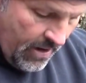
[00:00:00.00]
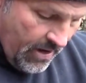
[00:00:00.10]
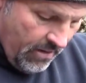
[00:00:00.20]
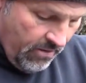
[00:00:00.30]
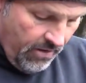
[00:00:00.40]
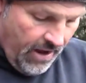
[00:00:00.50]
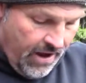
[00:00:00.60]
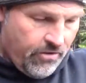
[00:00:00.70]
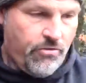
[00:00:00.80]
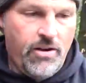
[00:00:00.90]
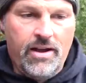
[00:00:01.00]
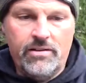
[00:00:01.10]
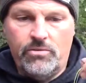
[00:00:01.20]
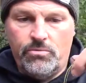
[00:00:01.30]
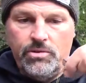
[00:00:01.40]
get a little extra
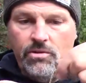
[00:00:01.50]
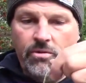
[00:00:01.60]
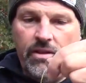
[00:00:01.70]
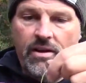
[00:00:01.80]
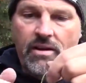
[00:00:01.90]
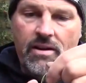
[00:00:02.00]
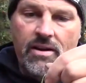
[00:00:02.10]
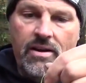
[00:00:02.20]
out of the reel there.